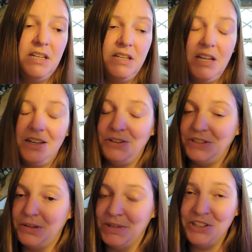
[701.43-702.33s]

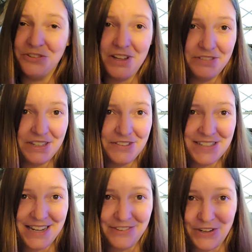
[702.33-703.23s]
It could mean your love life is
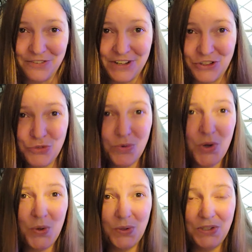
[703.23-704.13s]
kind of out of
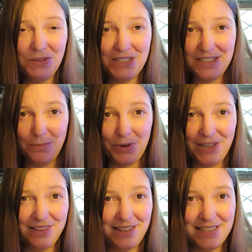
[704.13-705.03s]
control. You need to
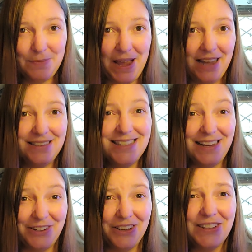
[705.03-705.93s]
bring things back
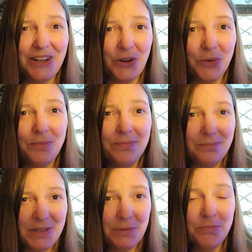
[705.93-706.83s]
center,
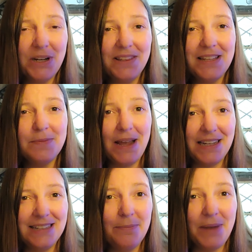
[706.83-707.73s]
bring things
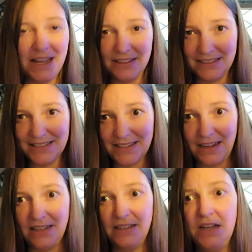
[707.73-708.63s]
back into balance
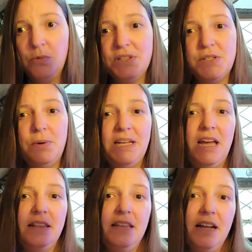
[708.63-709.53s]
on what's going
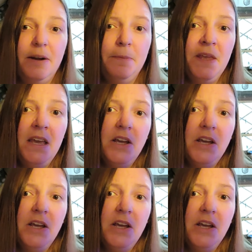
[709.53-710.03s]
on there.